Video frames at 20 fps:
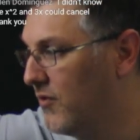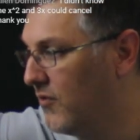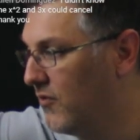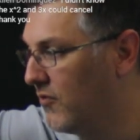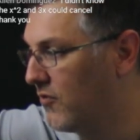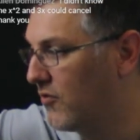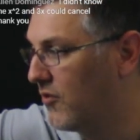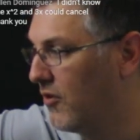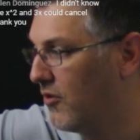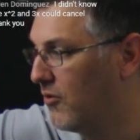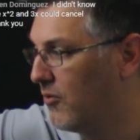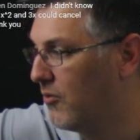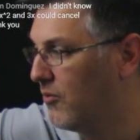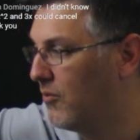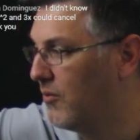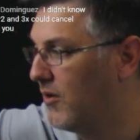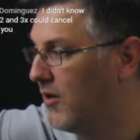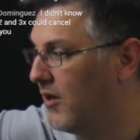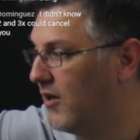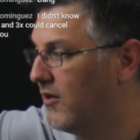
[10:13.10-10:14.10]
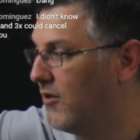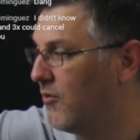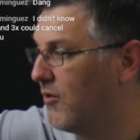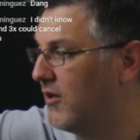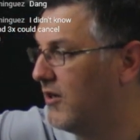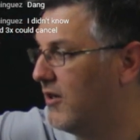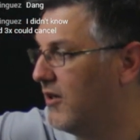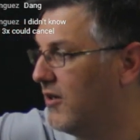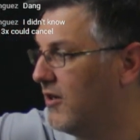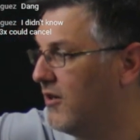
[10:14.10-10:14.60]
So I know I
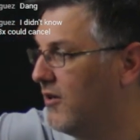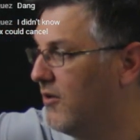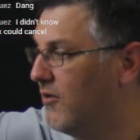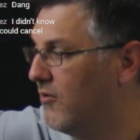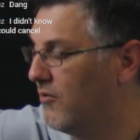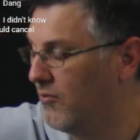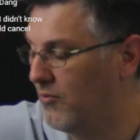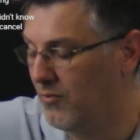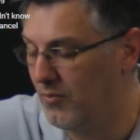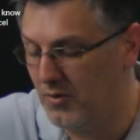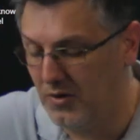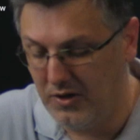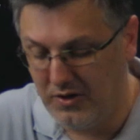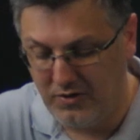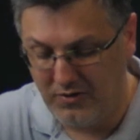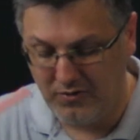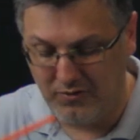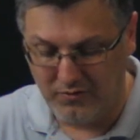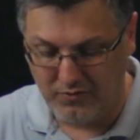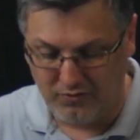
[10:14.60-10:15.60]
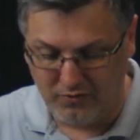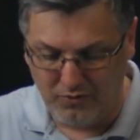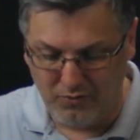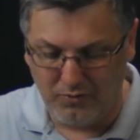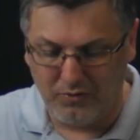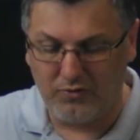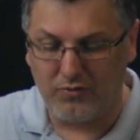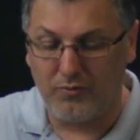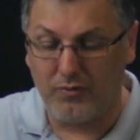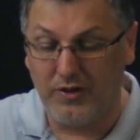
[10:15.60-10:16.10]
did 1 and 2
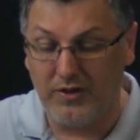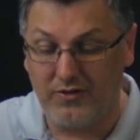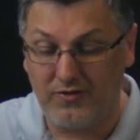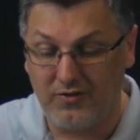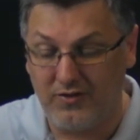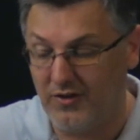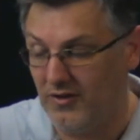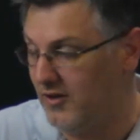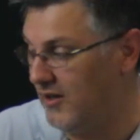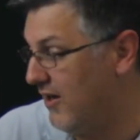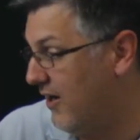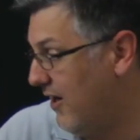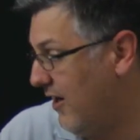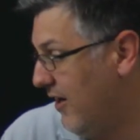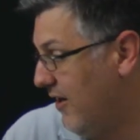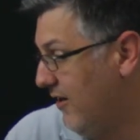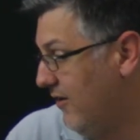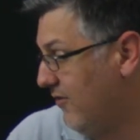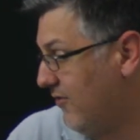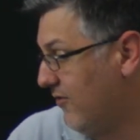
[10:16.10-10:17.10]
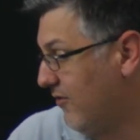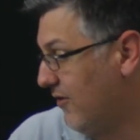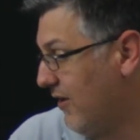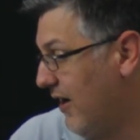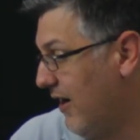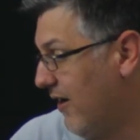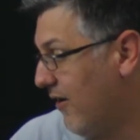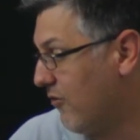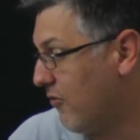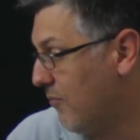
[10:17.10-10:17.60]
and 3 today, so that,
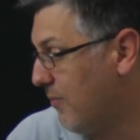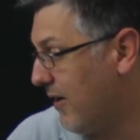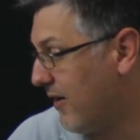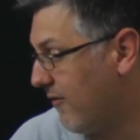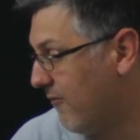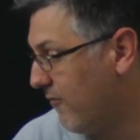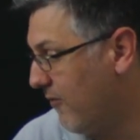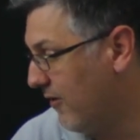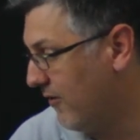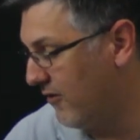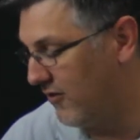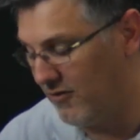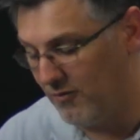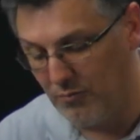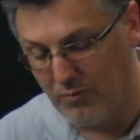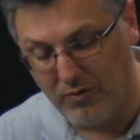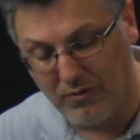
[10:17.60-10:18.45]
and I'll go back and find the well,